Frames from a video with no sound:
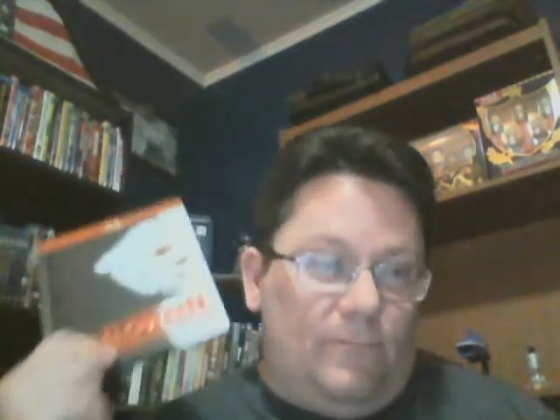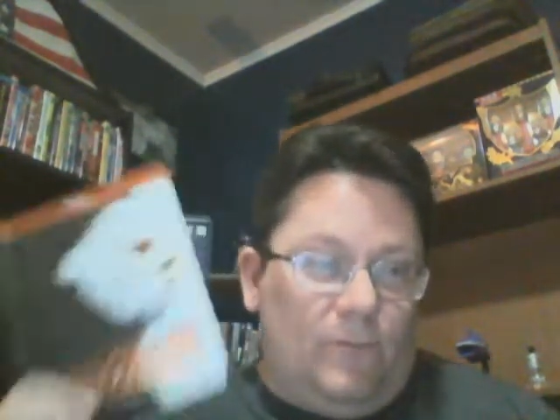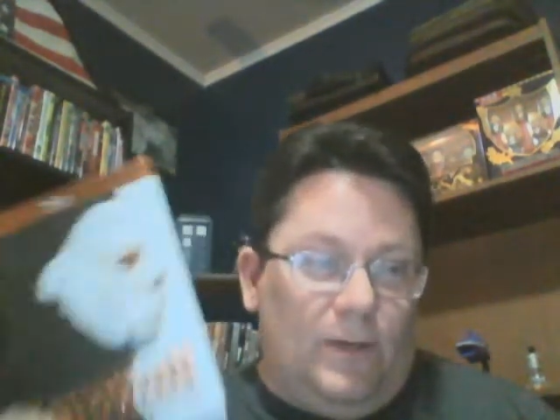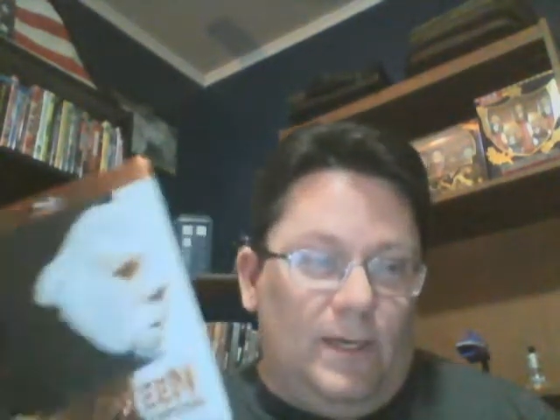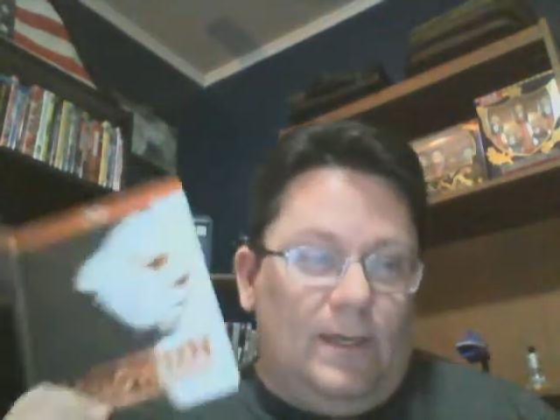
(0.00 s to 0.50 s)

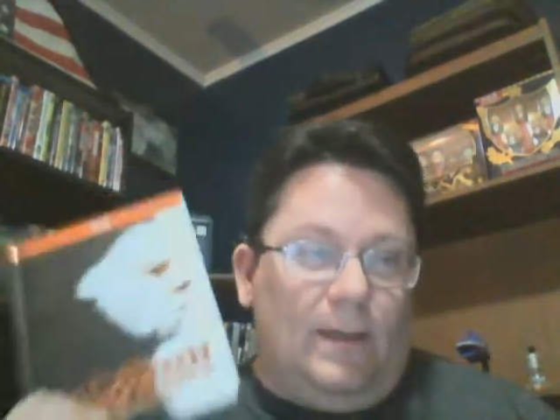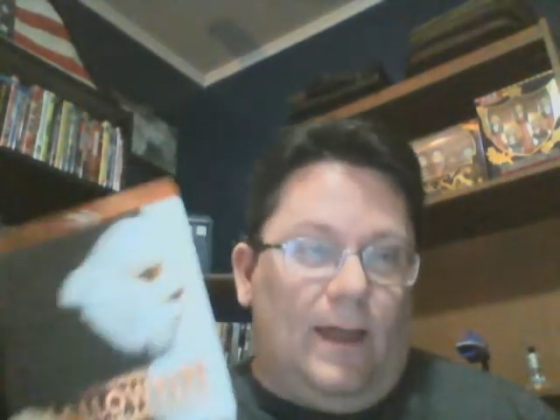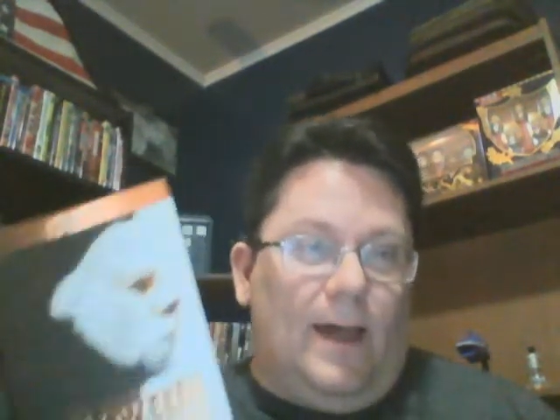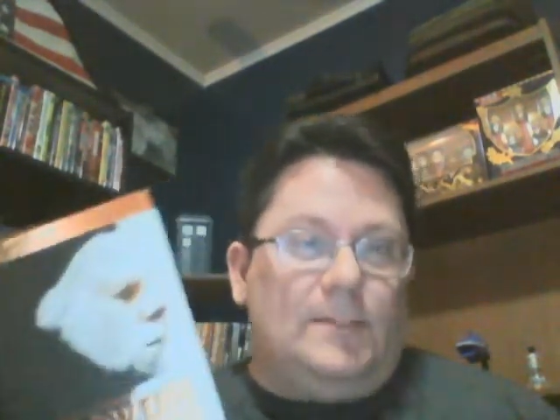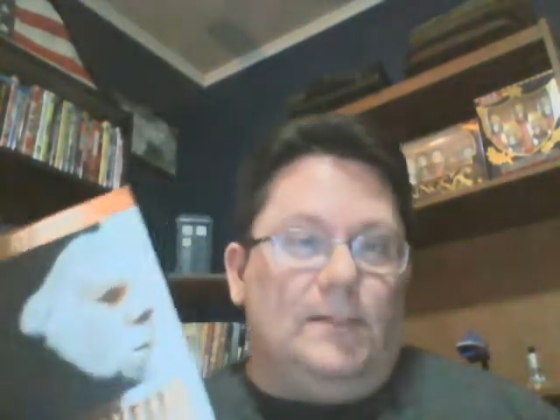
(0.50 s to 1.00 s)
freaking
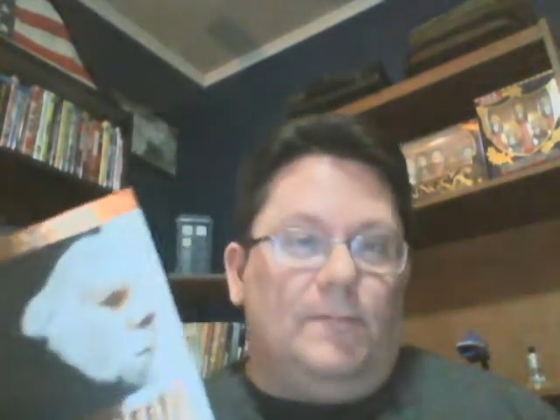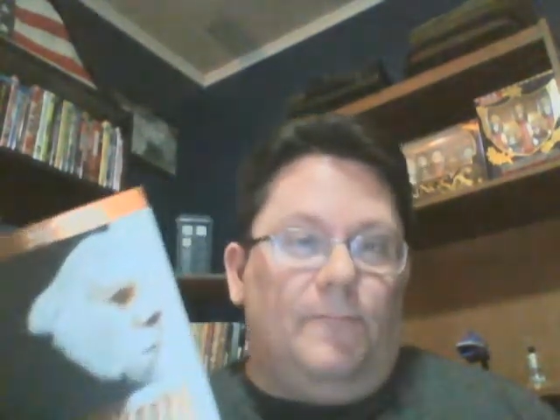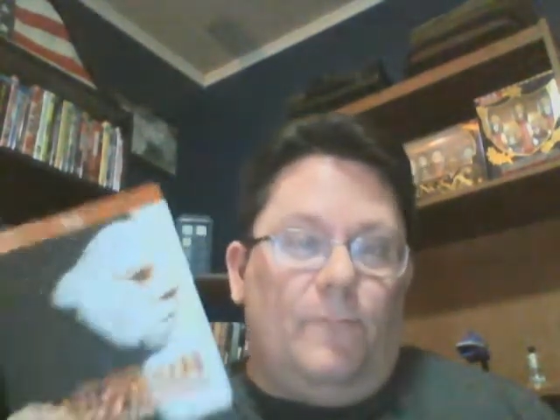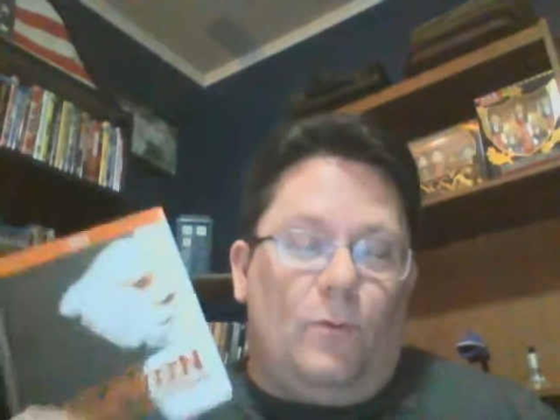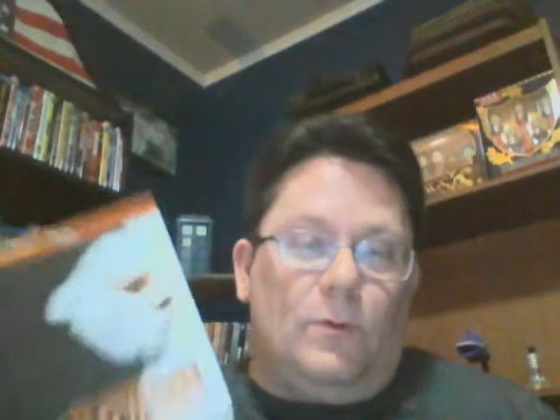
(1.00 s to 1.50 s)
classic.
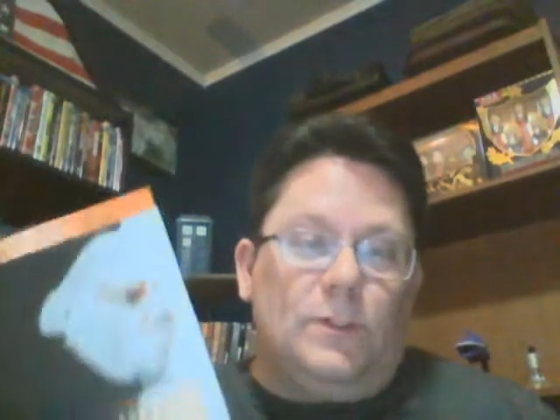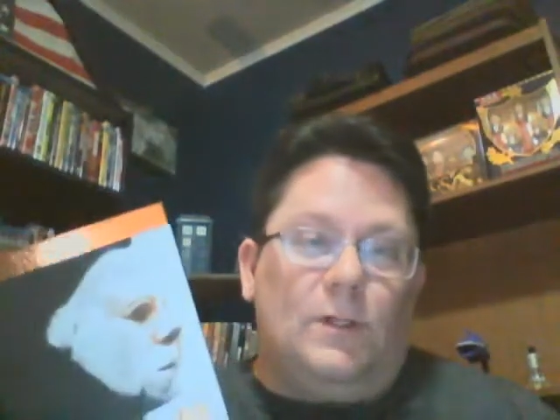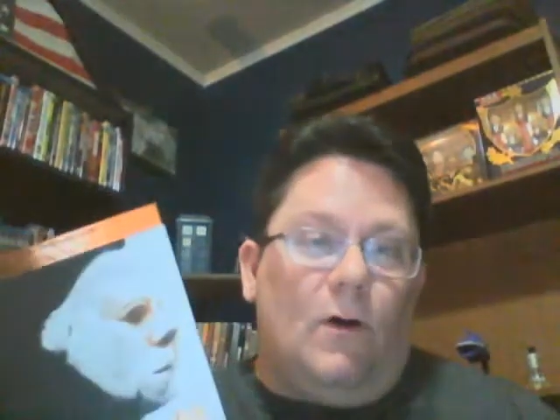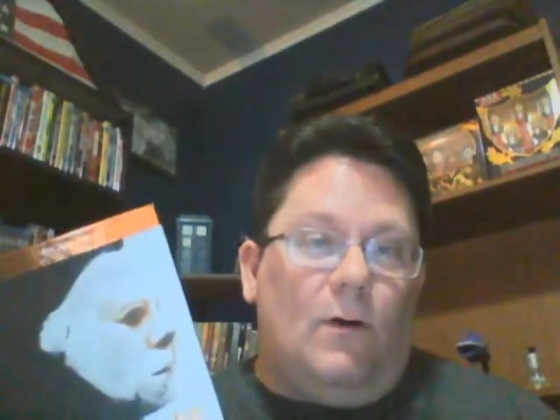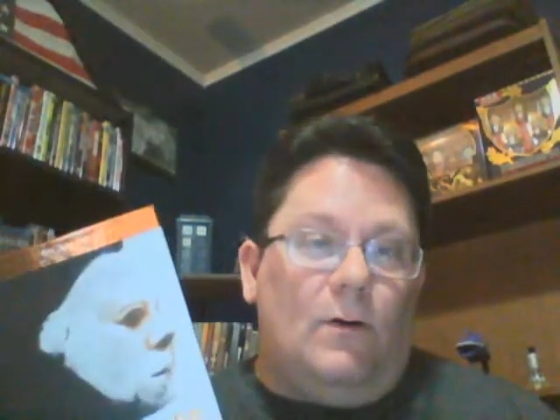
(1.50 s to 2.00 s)
4
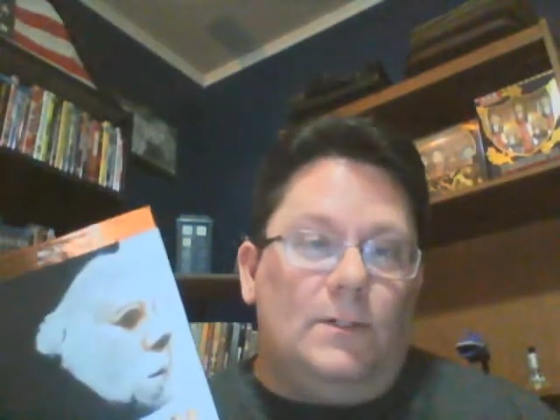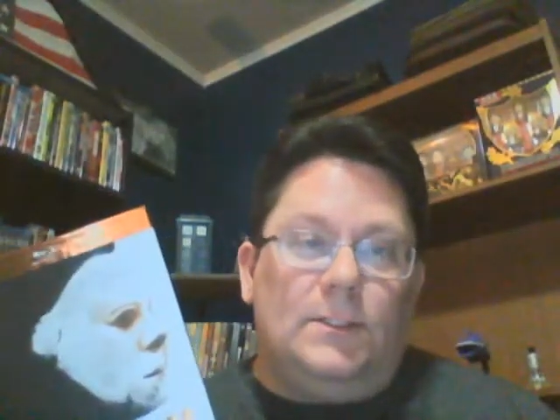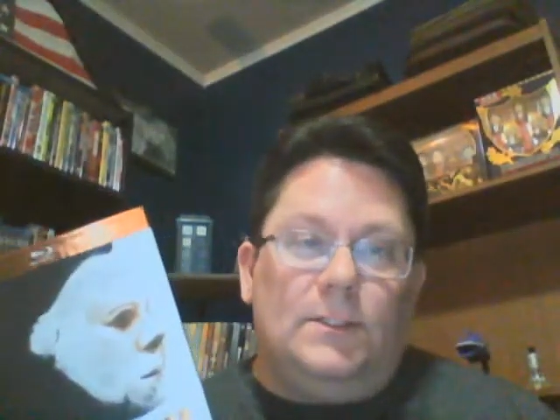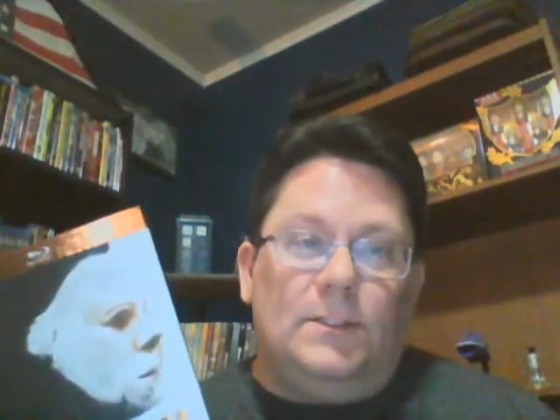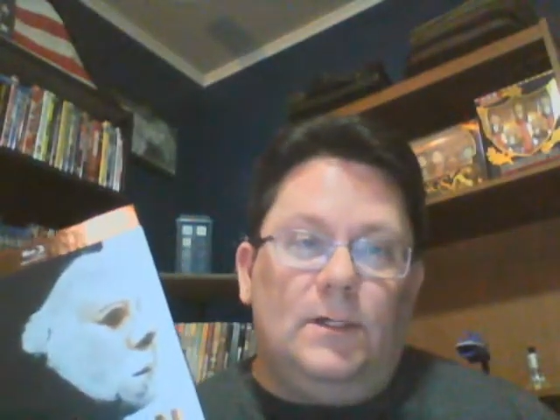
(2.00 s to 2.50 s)

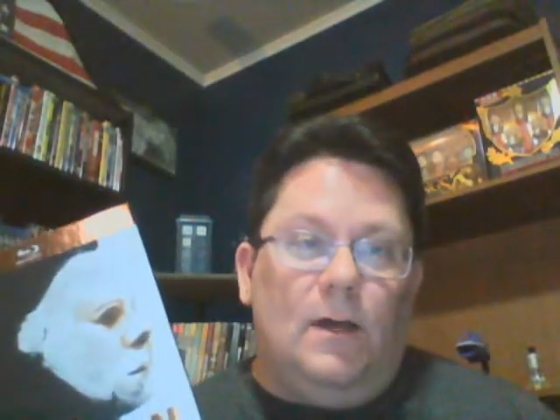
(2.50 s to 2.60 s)
stars.